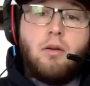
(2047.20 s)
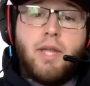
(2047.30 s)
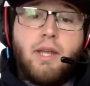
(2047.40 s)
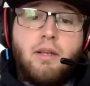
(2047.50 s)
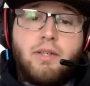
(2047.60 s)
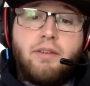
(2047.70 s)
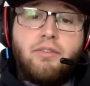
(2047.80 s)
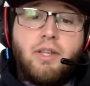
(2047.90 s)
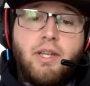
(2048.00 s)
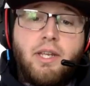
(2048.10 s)
yeah, no,
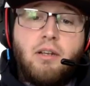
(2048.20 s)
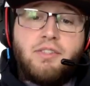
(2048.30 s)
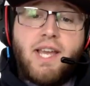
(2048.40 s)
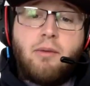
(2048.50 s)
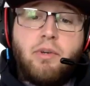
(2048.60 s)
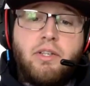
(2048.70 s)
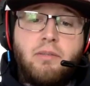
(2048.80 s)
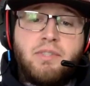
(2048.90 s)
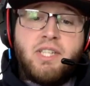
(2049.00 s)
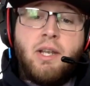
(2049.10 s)
definitely. Zach
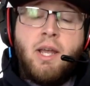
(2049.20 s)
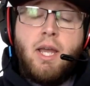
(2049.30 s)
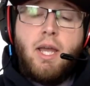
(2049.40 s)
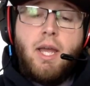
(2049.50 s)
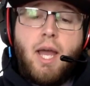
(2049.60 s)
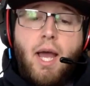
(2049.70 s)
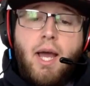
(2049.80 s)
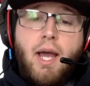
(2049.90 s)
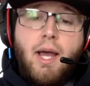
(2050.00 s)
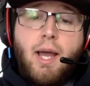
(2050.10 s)
Williamson.
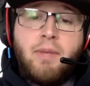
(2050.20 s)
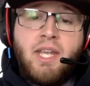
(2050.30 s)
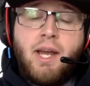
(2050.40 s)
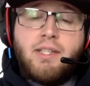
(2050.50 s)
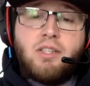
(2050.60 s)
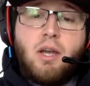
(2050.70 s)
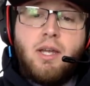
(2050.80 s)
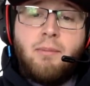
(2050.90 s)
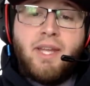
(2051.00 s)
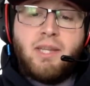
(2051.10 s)
I mean, I saw
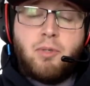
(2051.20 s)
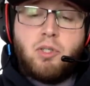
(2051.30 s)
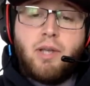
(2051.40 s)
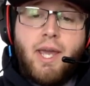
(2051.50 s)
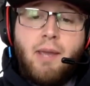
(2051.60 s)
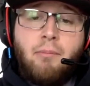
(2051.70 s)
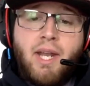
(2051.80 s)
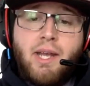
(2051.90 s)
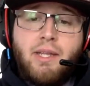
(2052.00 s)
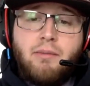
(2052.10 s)
him at the bowl game,
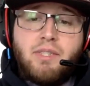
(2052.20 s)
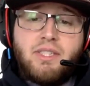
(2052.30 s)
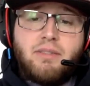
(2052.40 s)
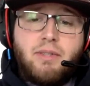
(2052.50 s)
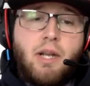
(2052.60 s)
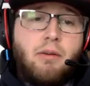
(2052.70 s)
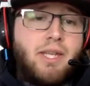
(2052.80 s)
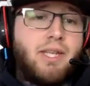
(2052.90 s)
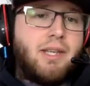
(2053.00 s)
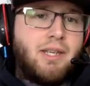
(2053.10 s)
and he was, he
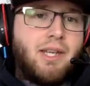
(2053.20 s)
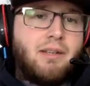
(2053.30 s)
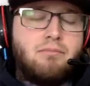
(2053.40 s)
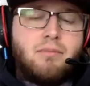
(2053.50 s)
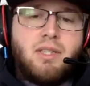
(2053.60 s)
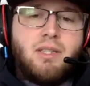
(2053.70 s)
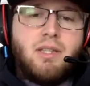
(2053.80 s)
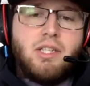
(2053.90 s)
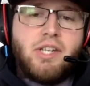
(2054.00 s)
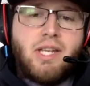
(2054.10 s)
didn't get
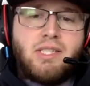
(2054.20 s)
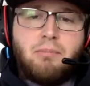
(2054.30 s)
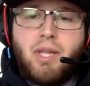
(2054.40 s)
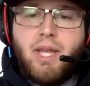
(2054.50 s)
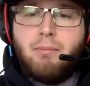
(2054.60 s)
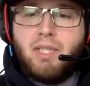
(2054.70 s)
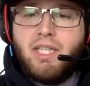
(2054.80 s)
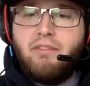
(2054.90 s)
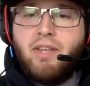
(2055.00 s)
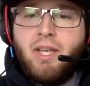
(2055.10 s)
the chance to play, I
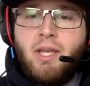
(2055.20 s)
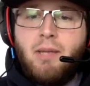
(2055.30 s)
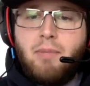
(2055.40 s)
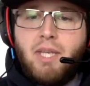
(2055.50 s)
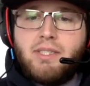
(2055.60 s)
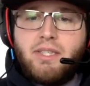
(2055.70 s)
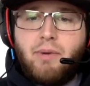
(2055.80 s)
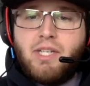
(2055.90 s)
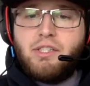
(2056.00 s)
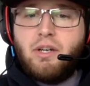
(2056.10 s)
believe, because he
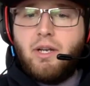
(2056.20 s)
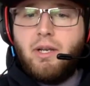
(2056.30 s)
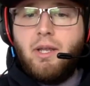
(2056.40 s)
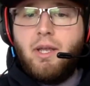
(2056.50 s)
redshirted.